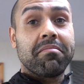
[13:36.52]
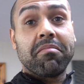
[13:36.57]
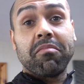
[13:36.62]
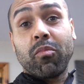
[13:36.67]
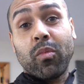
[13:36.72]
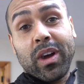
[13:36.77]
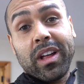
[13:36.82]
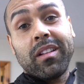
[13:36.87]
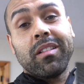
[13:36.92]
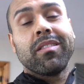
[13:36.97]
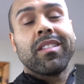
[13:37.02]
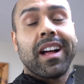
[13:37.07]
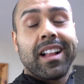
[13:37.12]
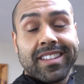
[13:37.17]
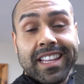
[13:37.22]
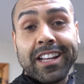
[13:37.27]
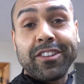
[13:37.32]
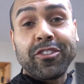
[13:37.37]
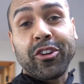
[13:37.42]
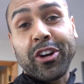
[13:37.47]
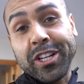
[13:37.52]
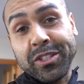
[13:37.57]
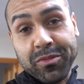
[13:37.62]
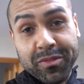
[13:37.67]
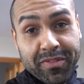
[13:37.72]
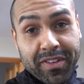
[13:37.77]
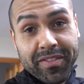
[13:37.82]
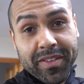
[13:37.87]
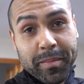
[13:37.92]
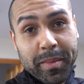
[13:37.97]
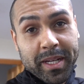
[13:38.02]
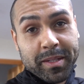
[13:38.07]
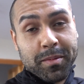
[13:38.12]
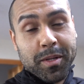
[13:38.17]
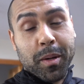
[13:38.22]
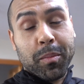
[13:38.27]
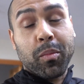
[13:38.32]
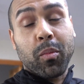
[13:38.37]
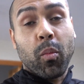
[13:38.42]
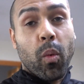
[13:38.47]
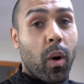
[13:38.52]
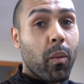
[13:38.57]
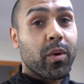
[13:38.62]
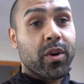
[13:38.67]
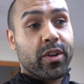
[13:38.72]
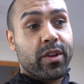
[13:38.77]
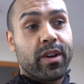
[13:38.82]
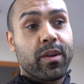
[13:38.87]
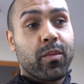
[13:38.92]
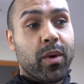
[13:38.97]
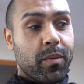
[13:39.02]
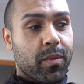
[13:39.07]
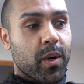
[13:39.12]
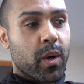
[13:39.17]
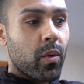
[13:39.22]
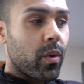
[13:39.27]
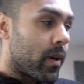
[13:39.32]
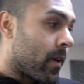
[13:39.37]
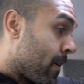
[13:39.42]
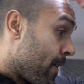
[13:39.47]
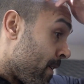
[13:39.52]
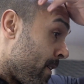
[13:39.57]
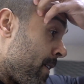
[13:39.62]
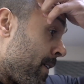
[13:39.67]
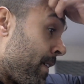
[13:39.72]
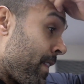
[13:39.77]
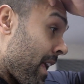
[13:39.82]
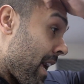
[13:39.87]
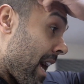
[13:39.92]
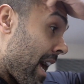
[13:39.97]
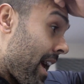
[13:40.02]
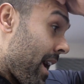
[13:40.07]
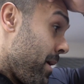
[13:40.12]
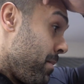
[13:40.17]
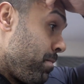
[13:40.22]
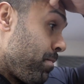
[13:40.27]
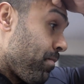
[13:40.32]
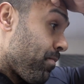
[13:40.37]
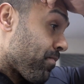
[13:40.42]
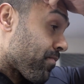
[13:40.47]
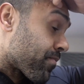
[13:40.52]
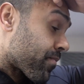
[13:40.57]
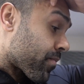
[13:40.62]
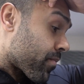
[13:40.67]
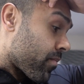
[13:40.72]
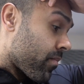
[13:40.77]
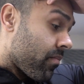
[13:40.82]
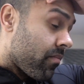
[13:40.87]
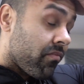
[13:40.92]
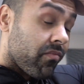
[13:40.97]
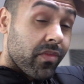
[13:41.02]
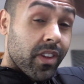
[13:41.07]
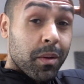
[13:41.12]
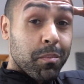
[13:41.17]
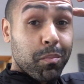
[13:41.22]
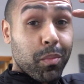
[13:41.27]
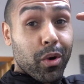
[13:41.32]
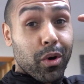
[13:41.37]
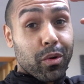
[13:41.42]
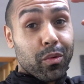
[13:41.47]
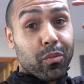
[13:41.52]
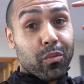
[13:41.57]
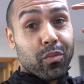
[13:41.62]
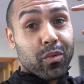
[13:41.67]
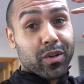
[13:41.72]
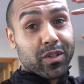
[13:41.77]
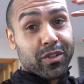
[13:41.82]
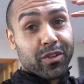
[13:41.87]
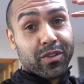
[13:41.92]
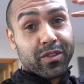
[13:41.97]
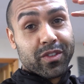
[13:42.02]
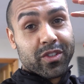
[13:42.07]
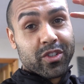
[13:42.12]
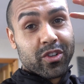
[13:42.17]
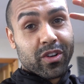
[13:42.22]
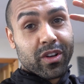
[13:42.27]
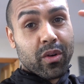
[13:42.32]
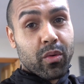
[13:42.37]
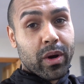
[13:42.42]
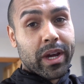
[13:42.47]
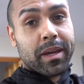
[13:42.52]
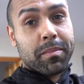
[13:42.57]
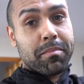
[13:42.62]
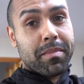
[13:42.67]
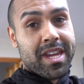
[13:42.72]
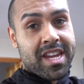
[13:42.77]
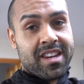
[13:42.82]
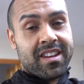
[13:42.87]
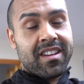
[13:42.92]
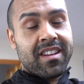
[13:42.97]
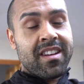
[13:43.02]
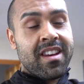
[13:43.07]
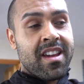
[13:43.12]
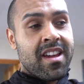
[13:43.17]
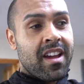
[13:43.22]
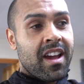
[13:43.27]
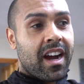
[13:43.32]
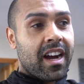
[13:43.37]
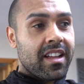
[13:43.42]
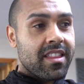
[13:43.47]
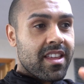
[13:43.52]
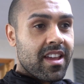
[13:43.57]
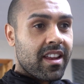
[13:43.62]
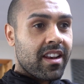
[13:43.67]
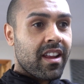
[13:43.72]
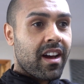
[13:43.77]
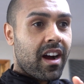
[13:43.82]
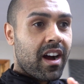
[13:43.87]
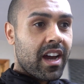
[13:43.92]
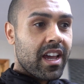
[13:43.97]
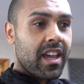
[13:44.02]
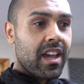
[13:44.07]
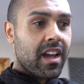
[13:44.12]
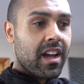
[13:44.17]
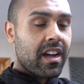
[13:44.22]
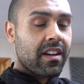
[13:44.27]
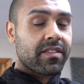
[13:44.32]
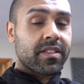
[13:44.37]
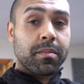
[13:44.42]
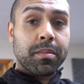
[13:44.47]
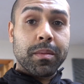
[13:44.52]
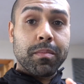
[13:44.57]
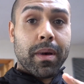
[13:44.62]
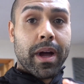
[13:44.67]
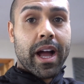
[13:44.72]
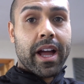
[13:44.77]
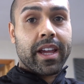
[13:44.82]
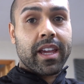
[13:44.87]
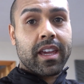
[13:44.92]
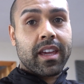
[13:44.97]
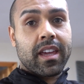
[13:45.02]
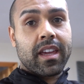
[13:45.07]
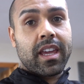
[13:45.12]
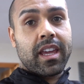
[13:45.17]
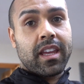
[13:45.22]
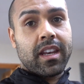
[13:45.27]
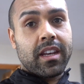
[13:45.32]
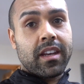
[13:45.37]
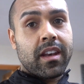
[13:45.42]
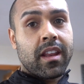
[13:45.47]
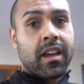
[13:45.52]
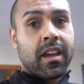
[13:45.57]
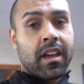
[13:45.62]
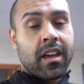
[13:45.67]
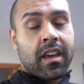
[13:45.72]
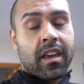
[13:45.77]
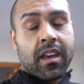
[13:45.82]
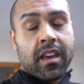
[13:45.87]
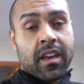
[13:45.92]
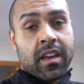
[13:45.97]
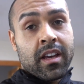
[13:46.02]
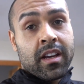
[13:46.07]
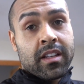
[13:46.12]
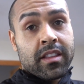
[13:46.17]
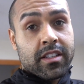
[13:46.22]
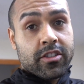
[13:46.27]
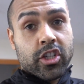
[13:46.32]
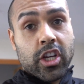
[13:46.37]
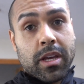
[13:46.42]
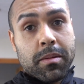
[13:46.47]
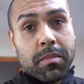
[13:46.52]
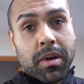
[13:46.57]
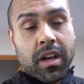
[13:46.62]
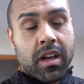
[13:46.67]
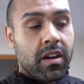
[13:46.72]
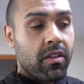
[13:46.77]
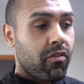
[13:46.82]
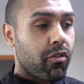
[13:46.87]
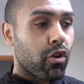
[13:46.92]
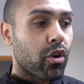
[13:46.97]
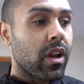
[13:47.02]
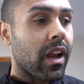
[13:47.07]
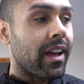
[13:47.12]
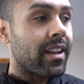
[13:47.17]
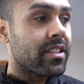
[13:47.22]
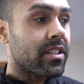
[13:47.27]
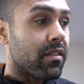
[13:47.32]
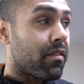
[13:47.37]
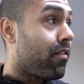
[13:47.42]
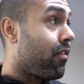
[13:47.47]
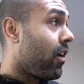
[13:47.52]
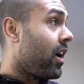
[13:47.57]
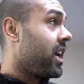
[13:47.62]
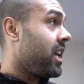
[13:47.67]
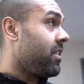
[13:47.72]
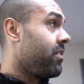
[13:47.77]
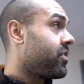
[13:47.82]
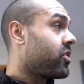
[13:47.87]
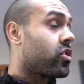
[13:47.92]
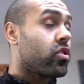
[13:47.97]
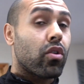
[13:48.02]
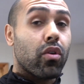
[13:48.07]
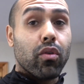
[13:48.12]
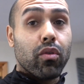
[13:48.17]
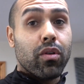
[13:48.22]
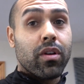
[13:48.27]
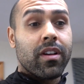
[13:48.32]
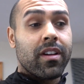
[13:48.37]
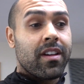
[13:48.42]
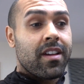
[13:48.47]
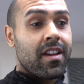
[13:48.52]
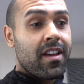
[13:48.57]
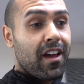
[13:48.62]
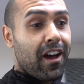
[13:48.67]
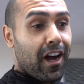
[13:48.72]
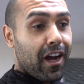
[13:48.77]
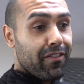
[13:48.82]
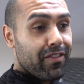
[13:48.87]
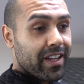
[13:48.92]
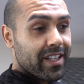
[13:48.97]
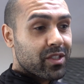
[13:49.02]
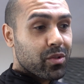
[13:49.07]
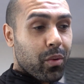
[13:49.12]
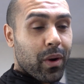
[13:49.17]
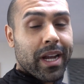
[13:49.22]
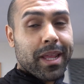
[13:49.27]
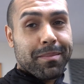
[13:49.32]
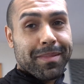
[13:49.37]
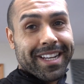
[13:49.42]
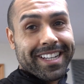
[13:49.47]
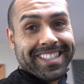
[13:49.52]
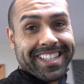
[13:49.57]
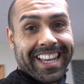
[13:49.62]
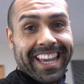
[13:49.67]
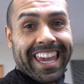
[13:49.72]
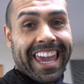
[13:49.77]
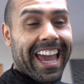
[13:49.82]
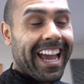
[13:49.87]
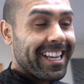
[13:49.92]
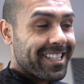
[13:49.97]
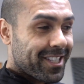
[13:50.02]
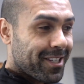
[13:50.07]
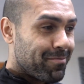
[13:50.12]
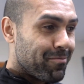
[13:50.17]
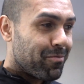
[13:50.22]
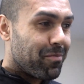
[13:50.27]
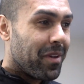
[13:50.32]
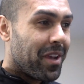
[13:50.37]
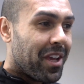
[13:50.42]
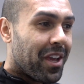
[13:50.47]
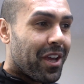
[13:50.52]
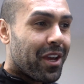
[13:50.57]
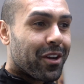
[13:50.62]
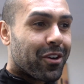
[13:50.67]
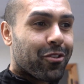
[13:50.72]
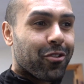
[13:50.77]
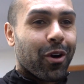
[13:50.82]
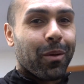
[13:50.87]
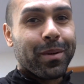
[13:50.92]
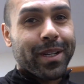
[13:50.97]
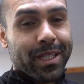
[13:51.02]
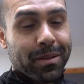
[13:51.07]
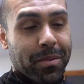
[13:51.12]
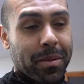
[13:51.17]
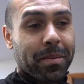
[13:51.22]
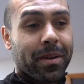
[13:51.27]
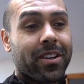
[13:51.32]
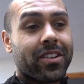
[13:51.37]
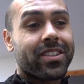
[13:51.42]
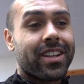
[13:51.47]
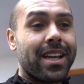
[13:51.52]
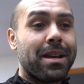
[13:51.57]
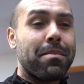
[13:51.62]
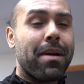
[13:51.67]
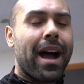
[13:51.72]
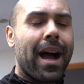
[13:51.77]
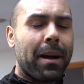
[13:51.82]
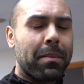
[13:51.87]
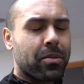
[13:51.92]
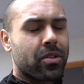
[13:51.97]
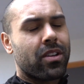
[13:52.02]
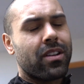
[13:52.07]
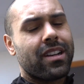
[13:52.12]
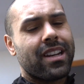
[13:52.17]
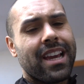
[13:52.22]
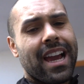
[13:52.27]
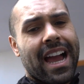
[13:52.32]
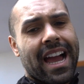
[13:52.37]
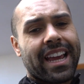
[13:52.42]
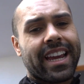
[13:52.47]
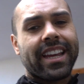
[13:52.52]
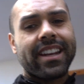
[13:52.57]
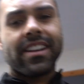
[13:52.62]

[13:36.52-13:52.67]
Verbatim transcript: well, I'll tell you guys when Vivienne picks me up what we're doing and where we're going. Um, but we're doing a sort of quick meeting, and then I have to be back in the gym for clients at five. So I've like 20 minutes to get some grub into me because I am absolutely hanging.